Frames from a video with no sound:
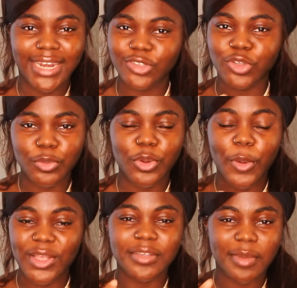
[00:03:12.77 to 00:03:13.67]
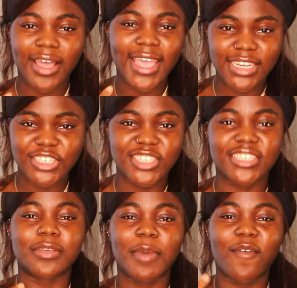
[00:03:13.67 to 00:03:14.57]
I don't know, it's about energies,
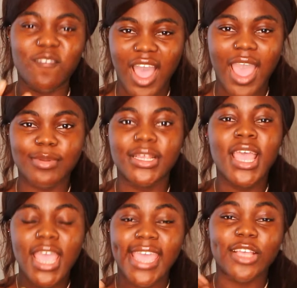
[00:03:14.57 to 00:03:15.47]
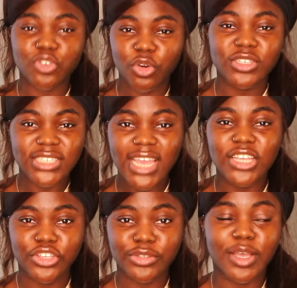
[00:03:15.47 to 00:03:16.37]
it's about vibes, it's God
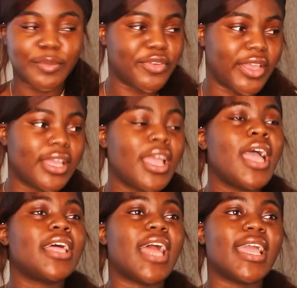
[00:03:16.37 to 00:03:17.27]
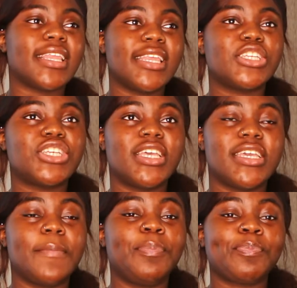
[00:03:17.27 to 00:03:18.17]
telling you something. Like
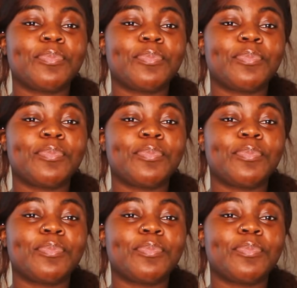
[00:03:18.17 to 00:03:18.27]
literally,